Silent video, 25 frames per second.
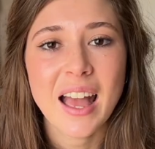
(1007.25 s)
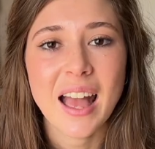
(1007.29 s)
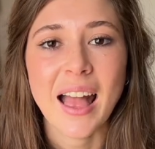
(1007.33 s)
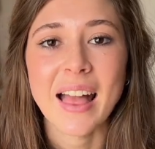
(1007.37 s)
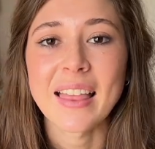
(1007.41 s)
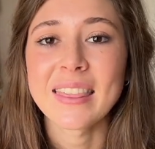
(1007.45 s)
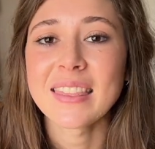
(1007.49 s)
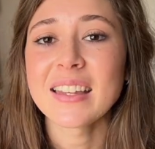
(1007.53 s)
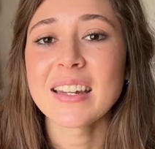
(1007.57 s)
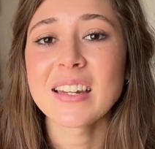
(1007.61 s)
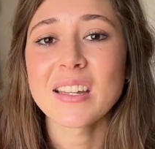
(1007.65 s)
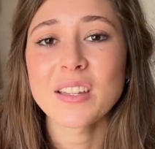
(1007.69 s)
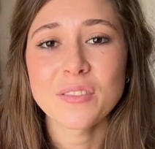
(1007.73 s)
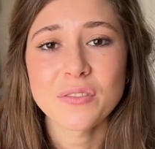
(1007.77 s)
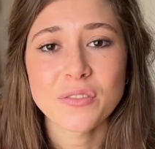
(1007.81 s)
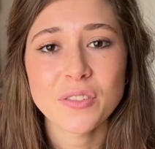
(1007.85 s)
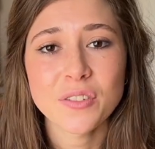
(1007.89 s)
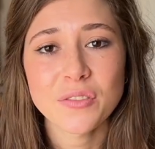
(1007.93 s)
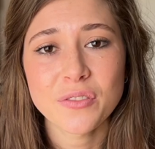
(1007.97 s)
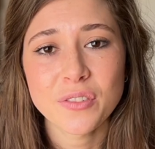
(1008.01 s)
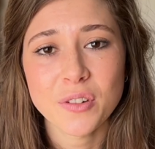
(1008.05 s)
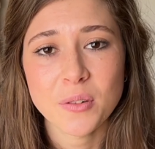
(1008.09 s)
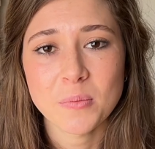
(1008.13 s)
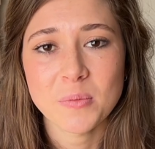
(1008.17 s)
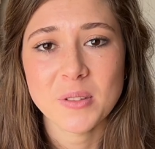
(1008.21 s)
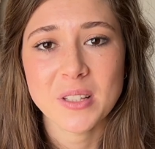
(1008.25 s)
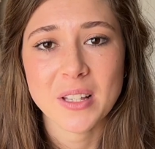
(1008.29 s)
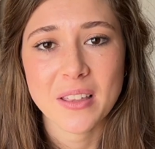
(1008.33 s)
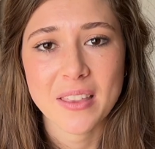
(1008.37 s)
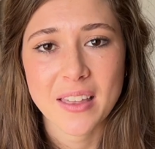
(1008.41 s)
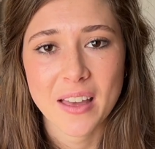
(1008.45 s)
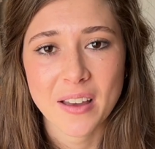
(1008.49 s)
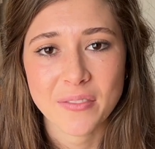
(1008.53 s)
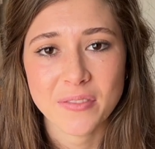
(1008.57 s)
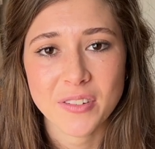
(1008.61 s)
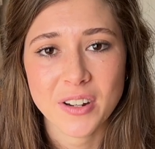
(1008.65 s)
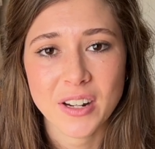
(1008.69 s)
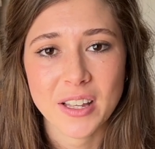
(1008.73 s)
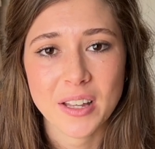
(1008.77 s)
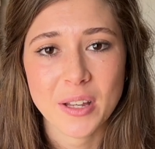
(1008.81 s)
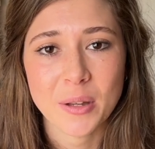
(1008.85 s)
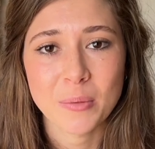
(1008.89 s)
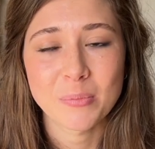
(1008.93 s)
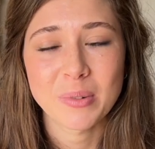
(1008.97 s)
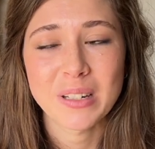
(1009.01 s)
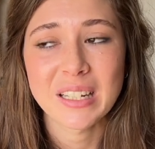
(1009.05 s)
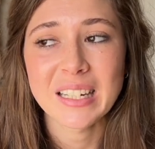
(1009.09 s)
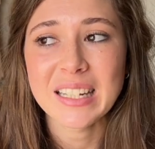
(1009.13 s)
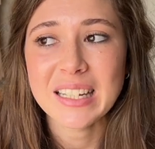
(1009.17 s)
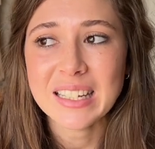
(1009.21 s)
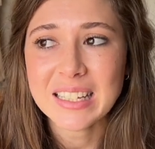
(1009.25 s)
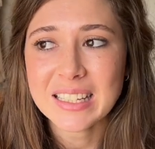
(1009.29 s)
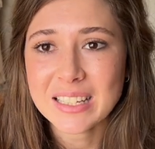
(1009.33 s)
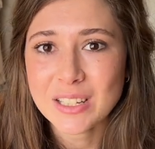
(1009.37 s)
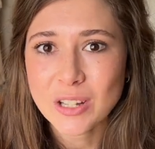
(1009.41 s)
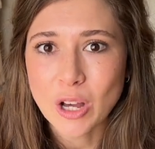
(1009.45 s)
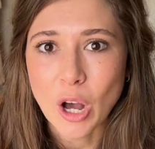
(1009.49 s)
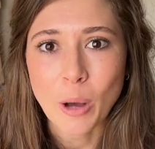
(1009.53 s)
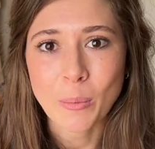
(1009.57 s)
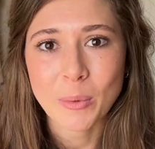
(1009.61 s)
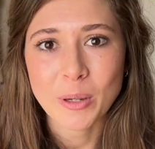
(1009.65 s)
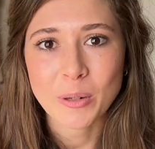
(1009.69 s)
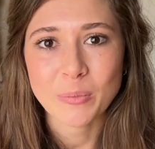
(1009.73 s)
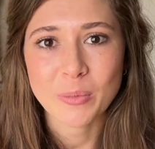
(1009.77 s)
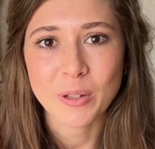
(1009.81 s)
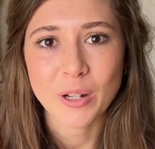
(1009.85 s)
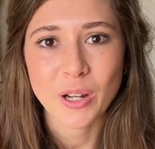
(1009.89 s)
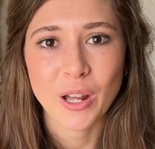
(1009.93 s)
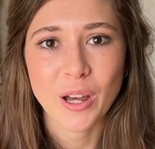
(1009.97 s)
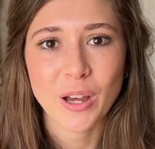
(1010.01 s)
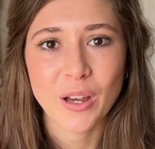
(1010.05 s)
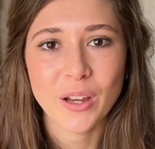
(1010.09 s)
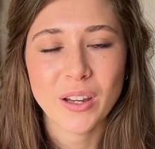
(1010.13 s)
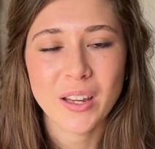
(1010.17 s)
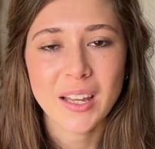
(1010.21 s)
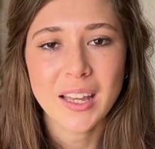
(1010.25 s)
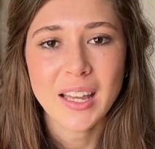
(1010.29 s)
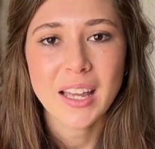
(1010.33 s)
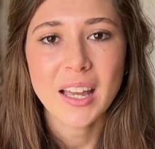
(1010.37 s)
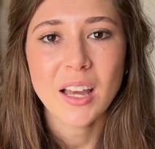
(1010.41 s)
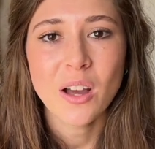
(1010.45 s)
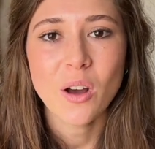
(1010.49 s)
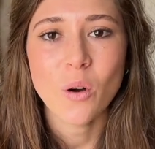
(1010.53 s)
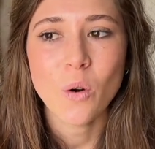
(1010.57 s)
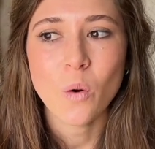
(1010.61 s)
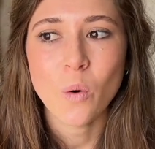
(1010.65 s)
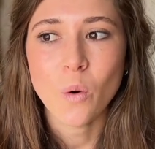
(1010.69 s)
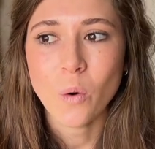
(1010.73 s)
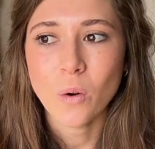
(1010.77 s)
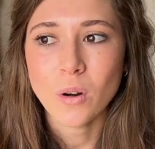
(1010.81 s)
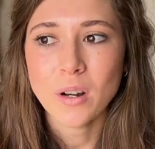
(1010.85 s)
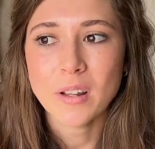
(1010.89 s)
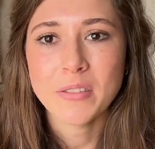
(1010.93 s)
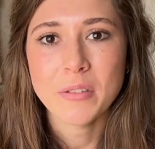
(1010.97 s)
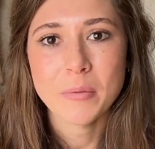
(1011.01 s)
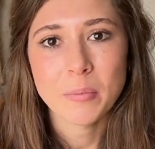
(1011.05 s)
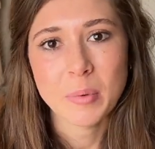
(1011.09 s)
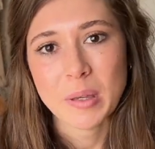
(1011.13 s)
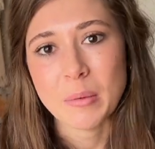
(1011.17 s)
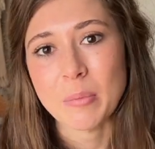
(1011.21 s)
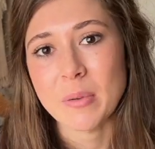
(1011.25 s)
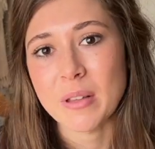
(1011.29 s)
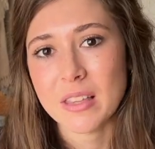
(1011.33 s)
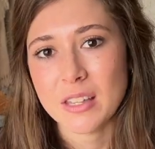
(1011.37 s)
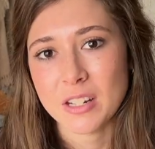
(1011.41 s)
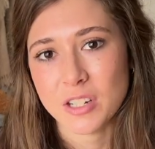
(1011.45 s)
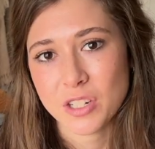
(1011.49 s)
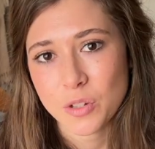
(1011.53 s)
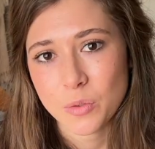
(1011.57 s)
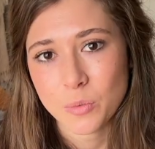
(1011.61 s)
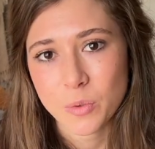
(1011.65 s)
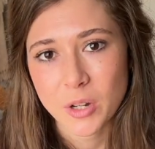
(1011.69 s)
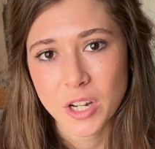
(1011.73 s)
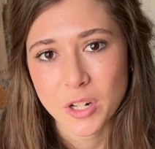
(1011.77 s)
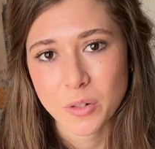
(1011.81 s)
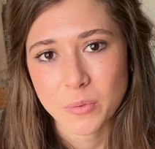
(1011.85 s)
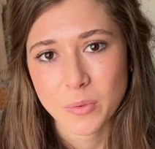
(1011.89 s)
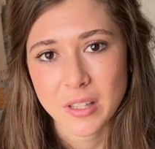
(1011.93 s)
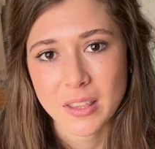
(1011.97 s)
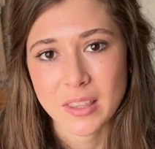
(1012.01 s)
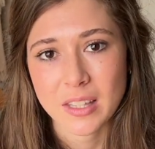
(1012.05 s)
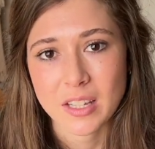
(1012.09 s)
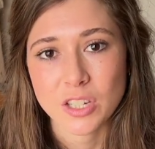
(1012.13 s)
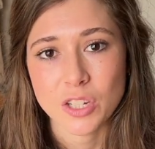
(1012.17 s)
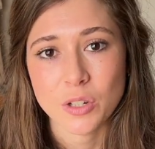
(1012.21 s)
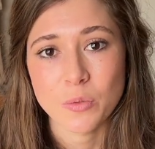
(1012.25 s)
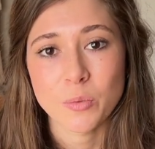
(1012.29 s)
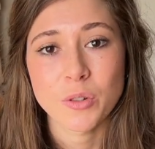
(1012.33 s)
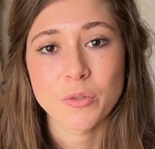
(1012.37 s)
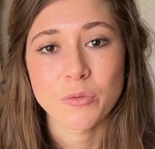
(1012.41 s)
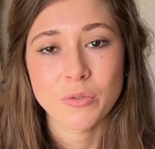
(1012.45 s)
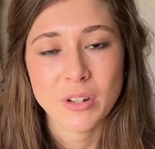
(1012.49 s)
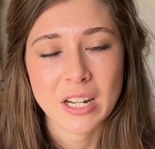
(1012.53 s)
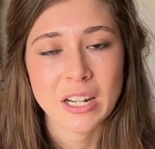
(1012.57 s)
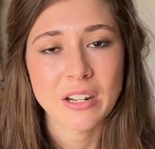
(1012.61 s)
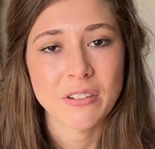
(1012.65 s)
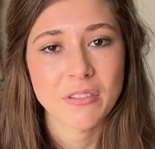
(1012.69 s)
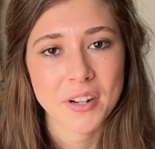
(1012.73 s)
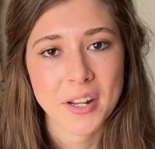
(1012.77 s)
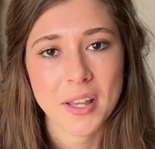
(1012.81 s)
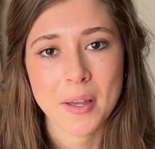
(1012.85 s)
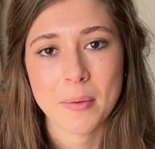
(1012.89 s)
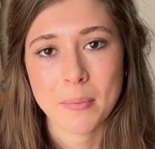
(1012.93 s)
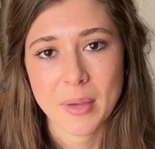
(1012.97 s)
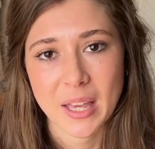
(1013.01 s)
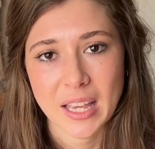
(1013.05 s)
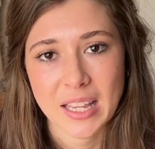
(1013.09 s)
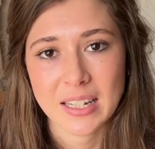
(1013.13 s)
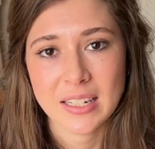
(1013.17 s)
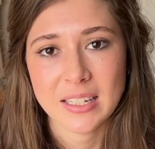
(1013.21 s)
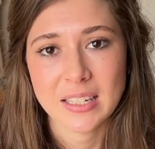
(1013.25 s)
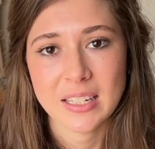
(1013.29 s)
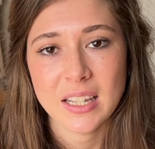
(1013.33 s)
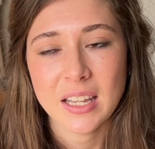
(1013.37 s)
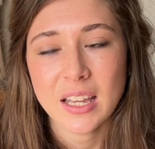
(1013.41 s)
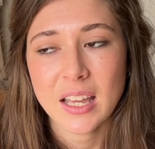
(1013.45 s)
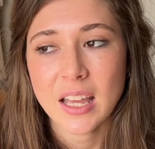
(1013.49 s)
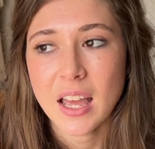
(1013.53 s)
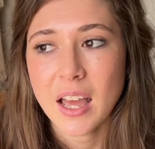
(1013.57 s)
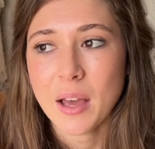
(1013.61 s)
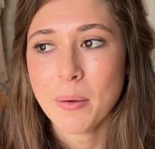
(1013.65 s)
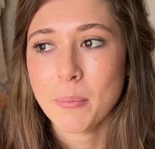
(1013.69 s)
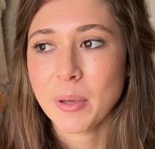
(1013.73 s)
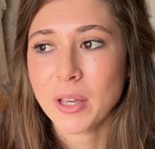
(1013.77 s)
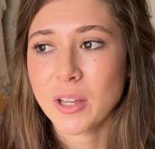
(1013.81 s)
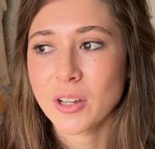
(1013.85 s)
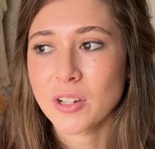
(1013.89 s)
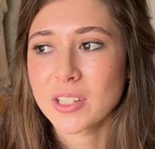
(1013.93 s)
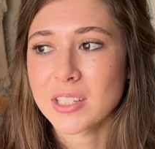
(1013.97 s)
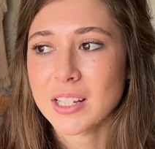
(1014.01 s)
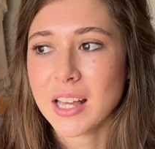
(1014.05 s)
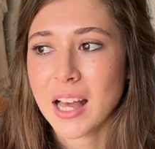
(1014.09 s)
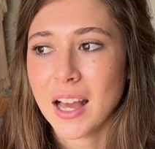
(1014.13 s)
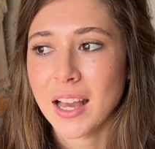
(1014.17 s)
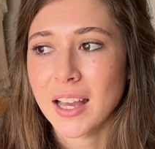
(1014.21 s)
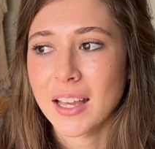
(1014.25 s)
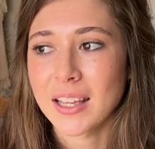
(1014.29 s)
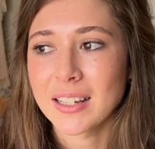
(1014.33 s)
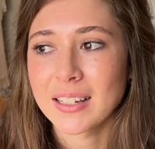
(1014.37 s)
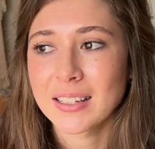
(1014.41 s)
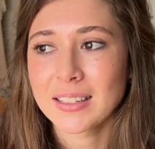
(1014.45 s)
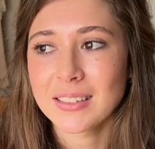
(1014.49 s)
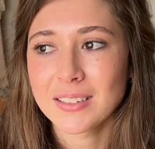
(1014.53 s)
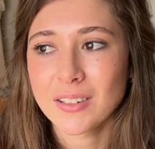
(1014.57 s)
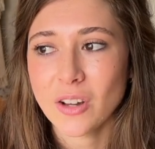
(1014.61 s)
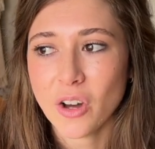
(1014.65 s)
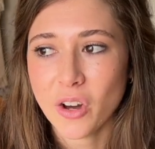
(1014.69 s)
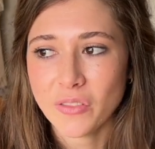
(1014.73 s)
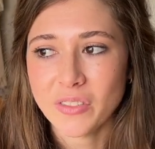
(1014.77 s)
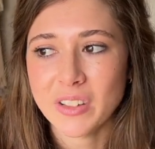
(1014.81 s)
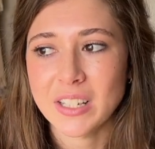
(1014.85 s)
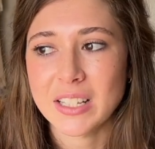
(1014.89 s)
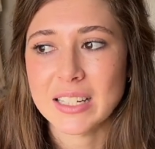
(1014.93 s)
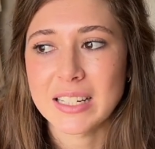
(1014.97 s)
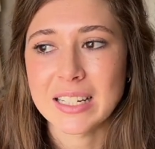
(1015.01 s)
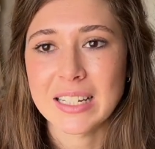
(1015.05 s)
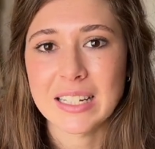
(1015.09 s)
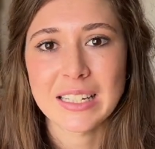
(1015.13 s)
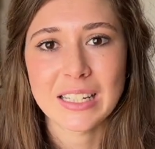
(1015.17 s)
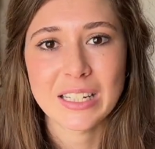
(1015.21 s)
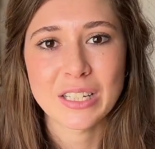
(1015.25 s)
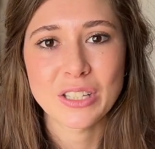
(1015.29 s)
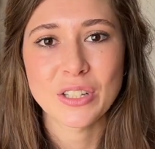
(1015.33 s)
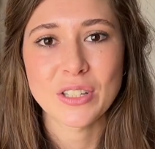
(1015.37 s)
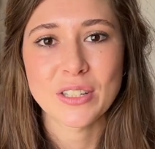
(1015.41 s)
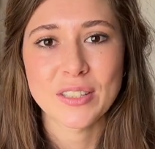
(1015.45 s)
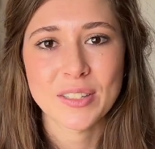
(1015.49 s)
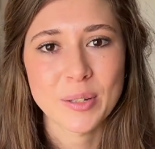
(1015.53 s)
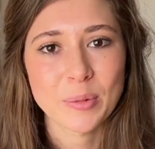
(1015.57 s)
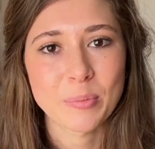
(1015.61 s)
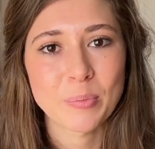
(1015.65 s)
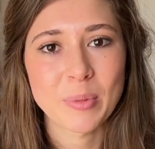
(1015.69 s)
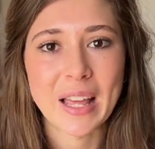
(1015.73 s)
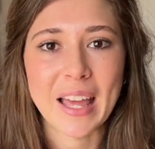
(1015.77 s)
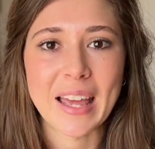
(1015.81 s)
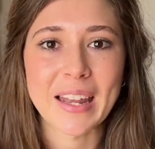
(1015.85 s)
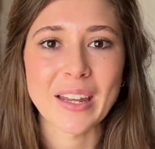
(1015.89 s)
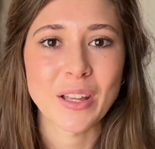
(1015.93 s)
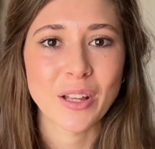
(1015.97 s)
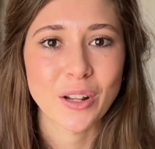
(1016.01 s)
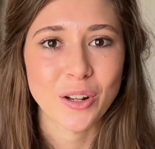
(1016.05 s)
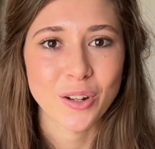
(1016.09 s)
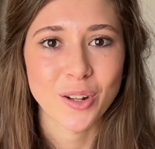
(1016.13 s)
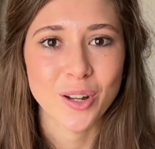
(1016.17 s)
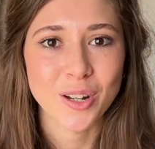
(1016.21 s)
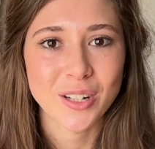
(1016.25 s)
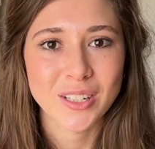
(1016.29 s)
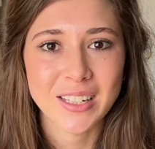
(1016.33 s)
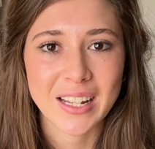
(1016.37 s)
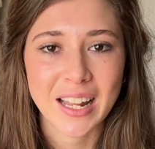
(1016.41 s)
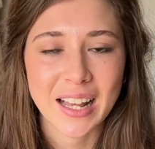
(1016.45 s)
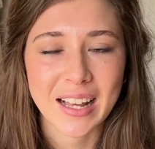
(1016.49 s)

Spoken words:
And then if you're from South Africa, please comment below all of the people that you worked with that you would really recommend, because I obviously need to still plan a lot.